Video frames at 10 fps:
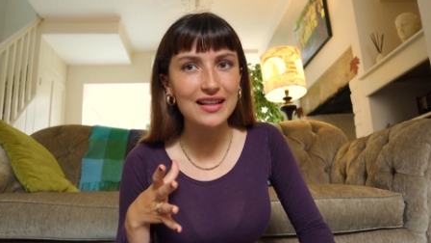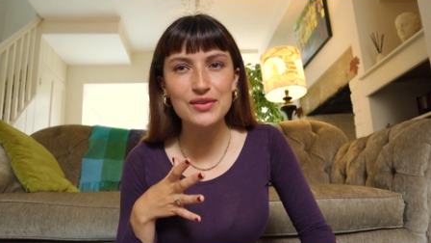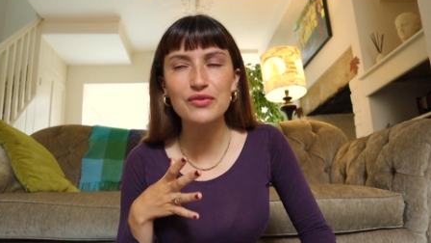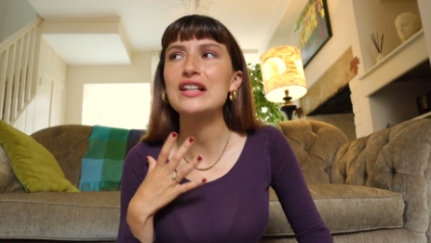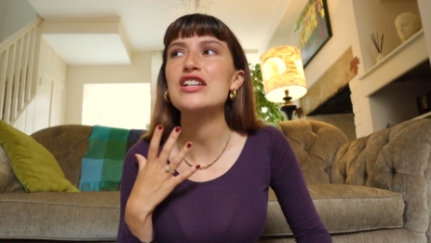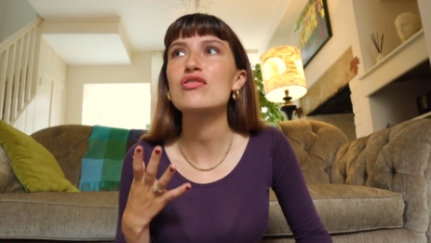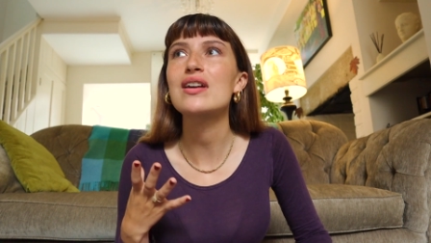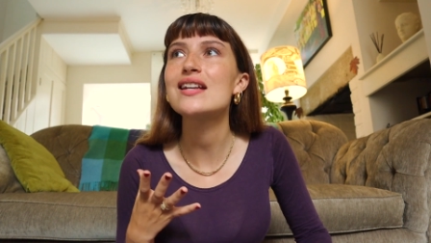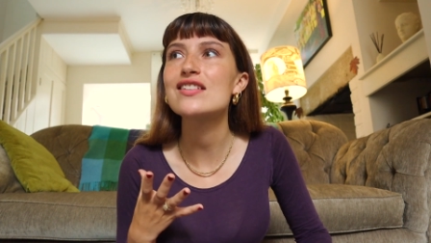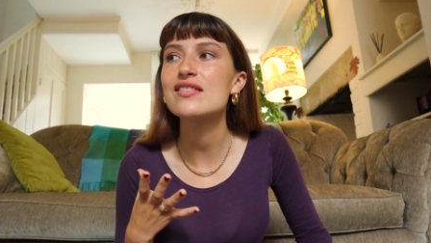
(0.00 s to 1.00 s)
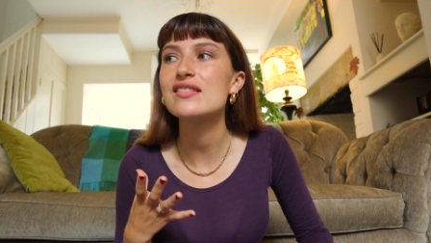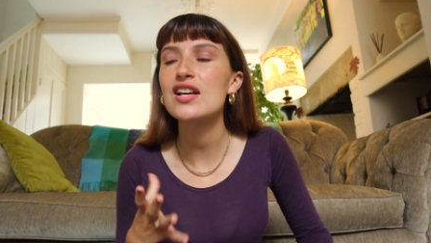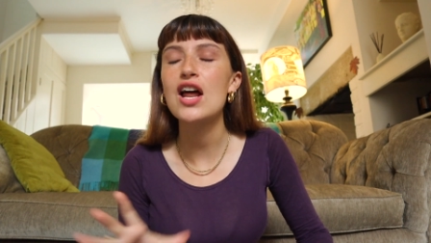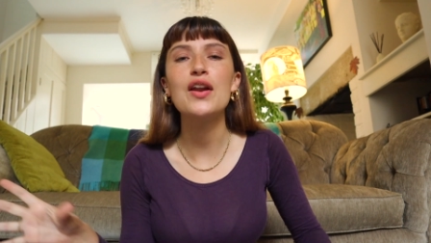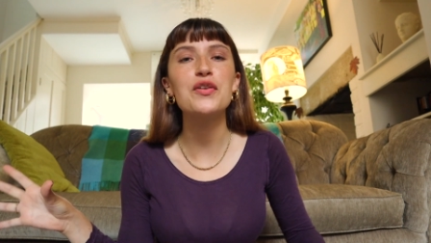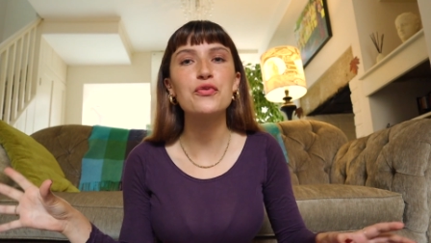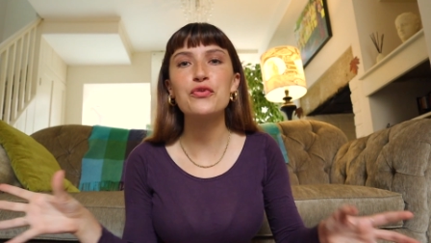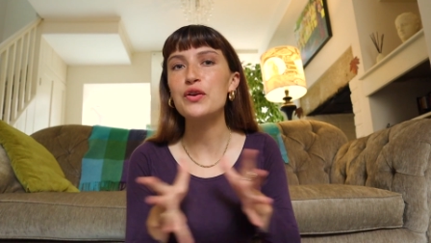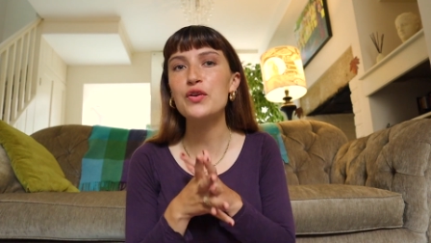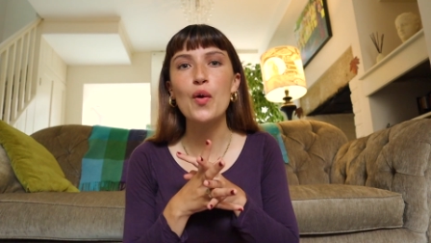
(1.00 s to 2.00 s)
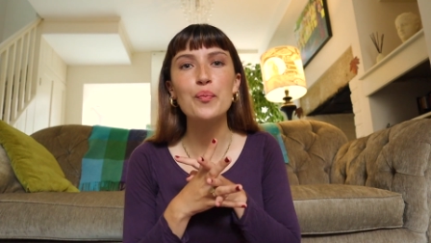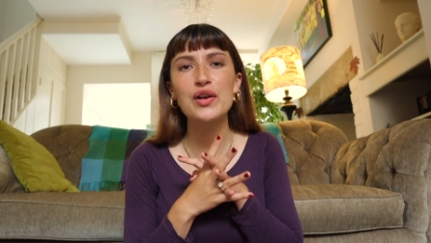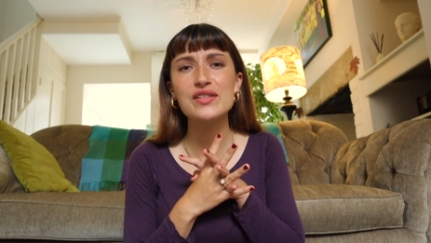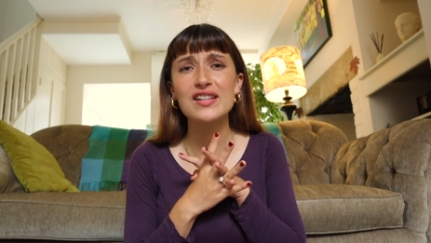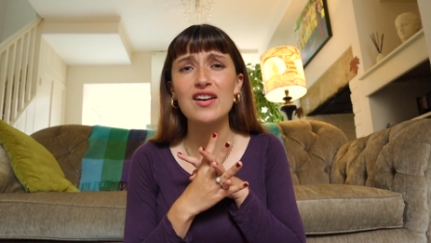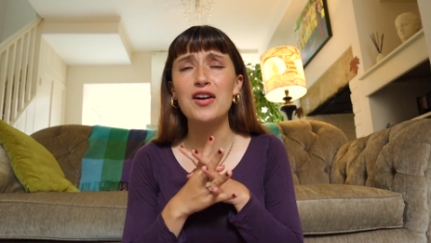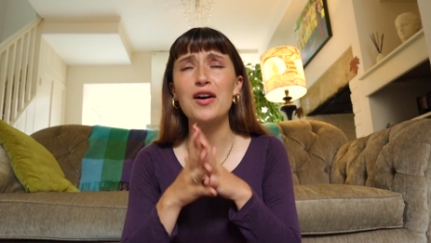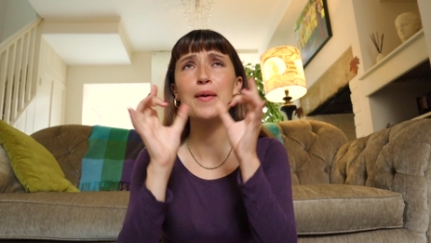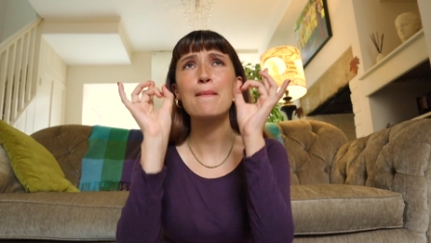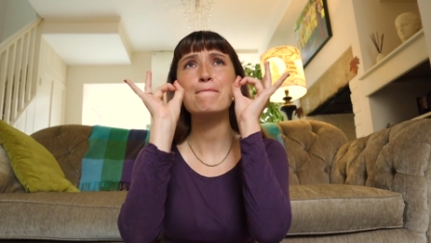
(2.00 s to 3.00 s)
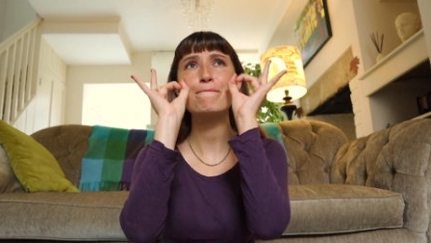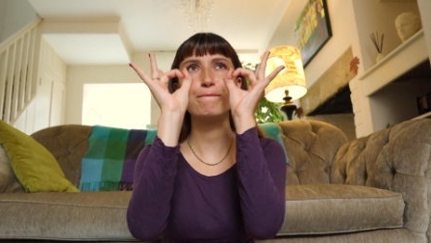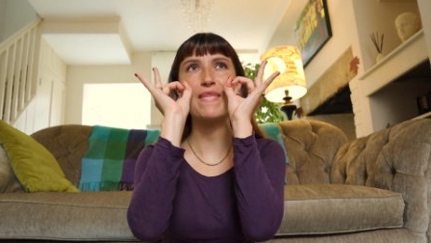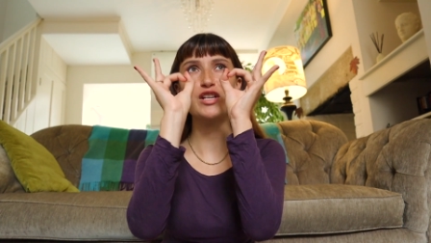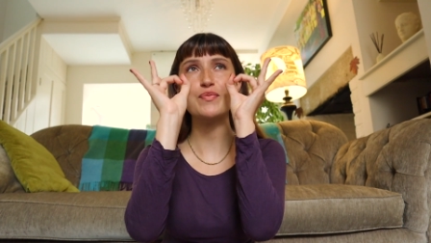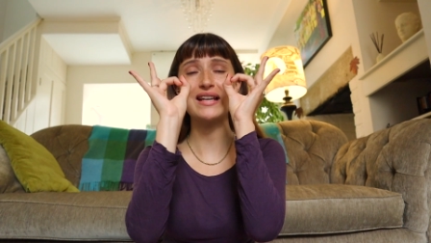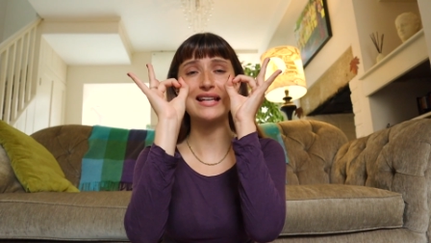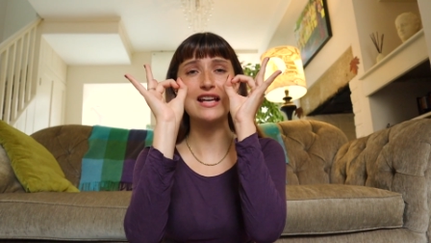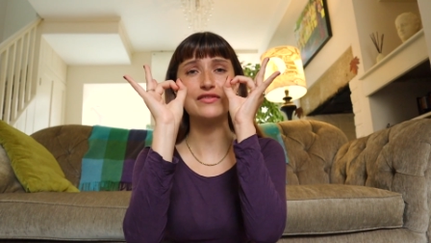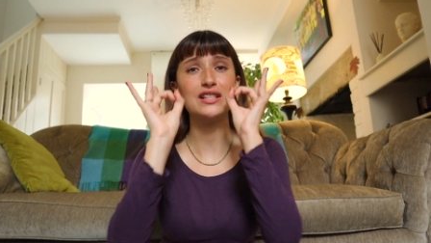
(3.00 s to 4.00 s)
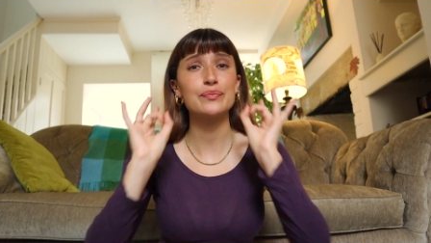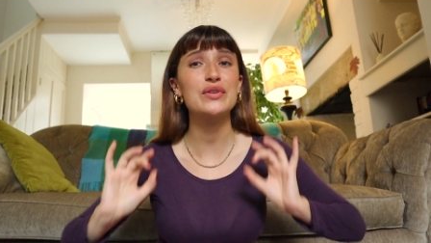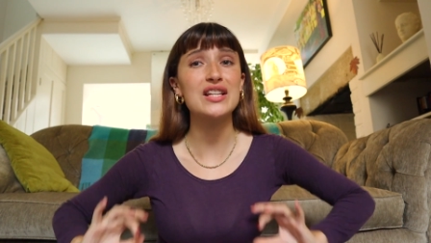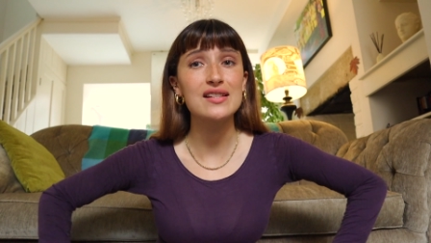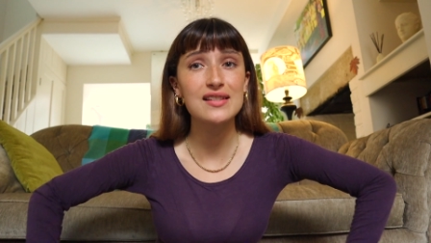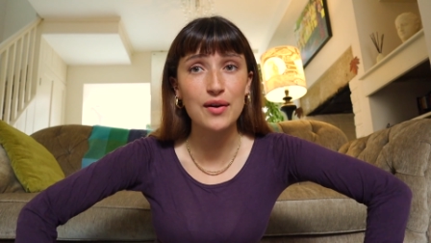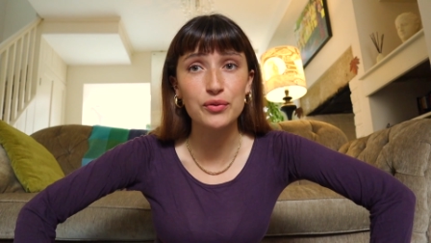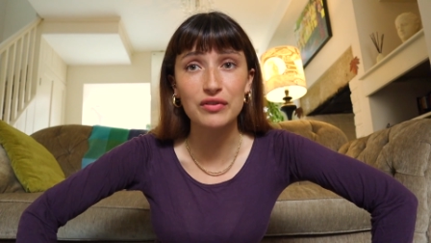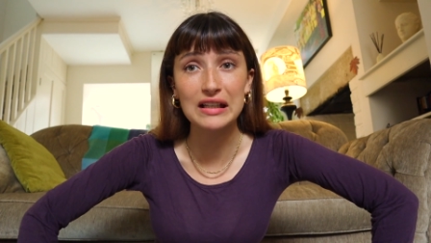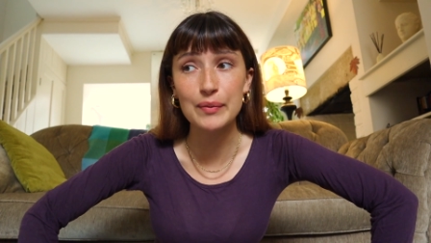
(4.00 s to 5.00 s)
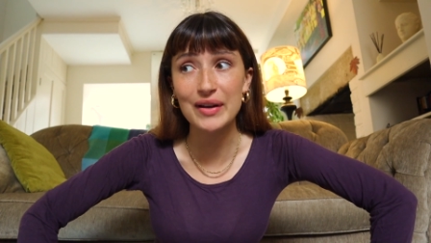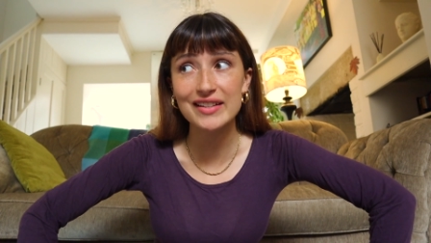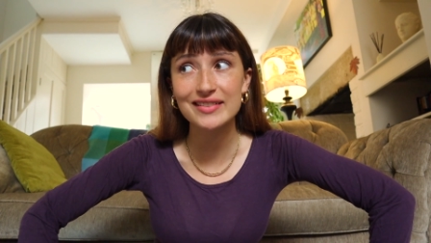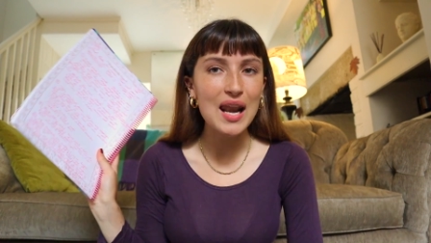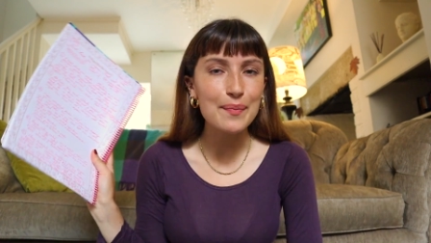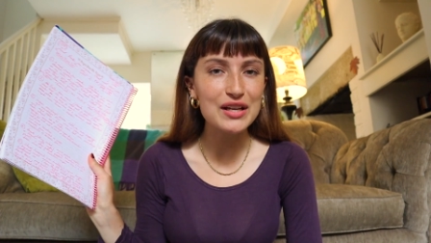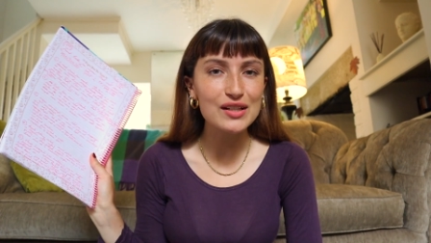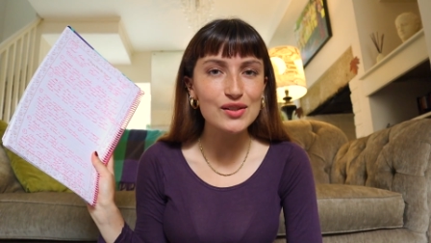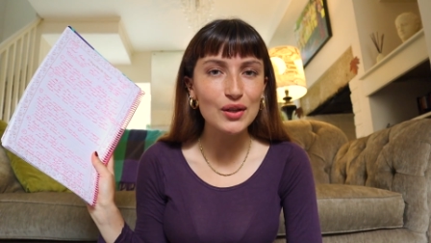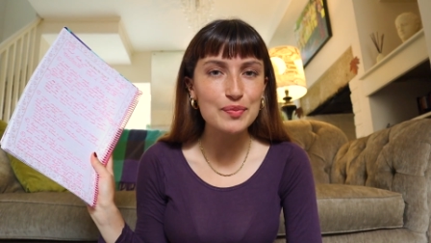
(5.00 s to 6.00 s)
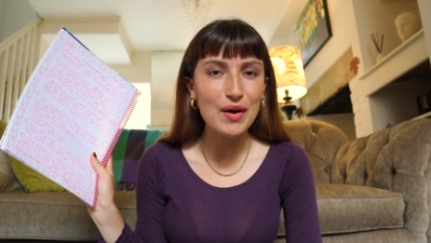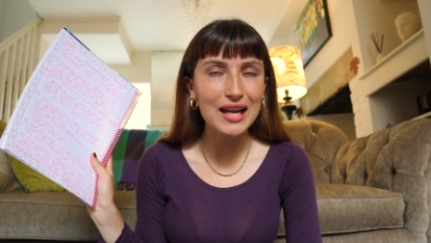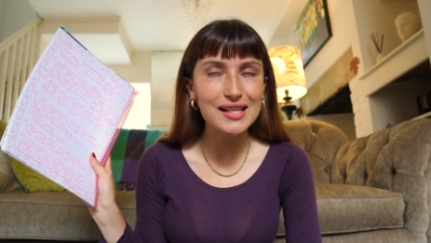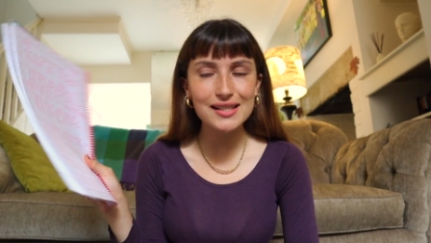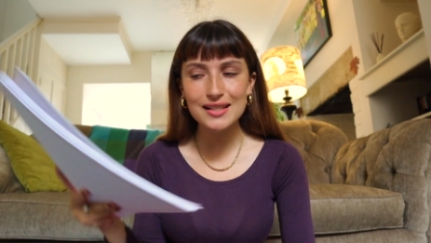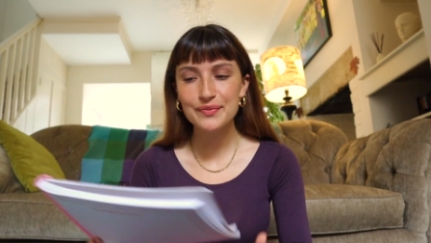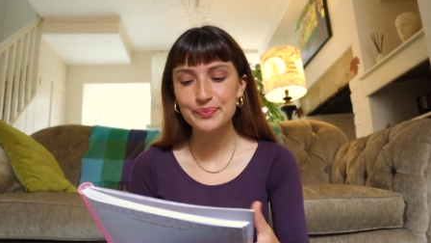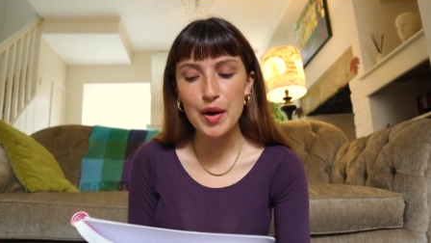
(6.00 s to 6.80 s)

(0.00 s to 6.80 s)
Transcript: It's not really a trick, it's just a load of food combos that are match made in heaven, but they sound really weird. Let me consult my list.